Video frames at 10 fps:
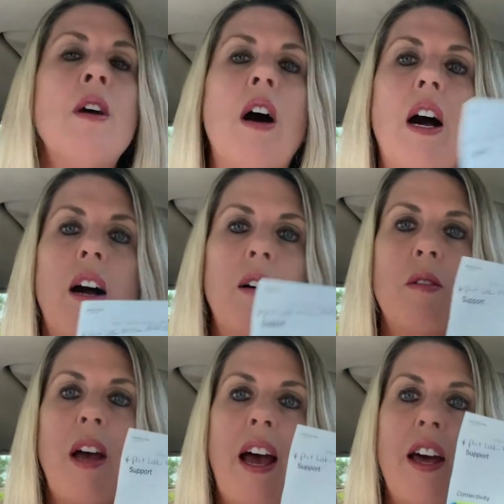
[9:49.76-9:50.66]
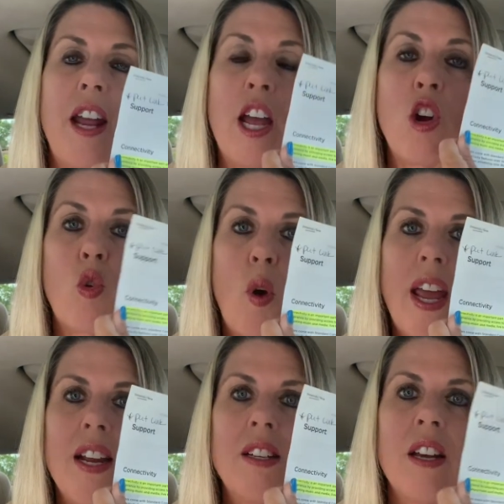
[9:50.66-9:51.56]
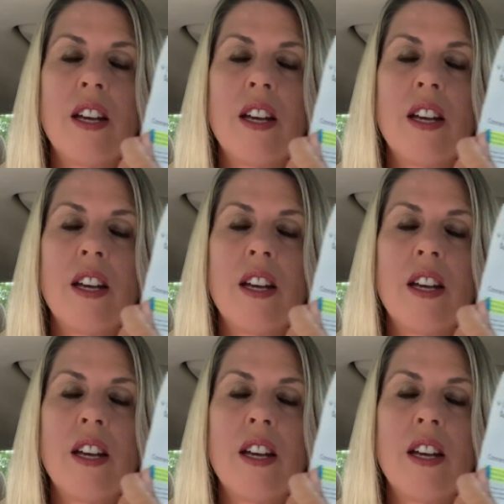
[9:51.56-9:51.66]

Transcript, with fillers: uh, had a great